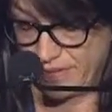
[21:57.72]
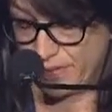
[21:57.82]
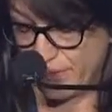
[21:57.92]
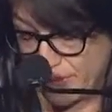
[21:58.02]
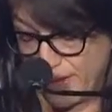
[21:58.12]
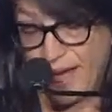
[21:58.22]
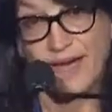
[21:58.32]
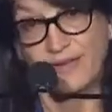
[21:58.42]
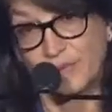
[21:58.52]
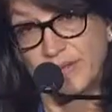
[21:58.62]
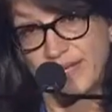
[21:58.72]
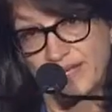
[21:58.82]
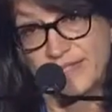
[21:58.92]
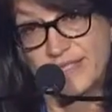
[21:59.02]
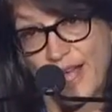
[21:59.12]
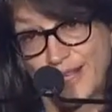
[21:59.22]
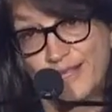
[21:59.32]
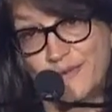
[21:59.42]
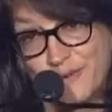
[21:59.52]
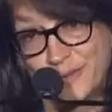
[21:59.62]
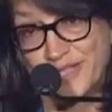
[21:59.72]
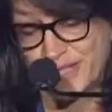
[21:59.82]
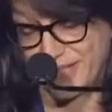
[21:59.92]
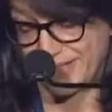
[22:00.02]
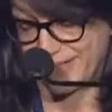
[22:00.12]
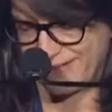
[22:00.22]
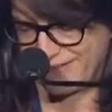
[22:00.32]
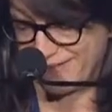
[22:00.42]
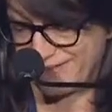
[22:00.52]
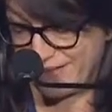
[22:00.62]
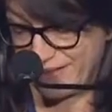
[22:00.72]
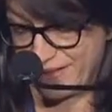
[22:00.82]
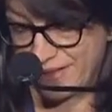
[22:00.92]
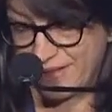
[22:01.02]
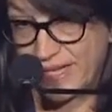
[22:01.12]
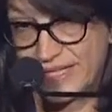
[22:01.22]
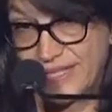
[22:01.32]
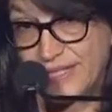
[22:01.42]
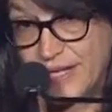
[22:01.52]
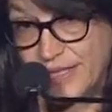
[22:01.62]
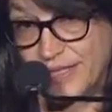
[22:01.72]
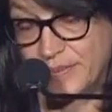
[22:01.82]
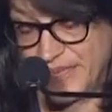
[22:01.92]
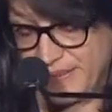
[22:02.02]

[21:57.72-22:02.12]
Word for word: or out of plain solid foolishness, they did talk to me.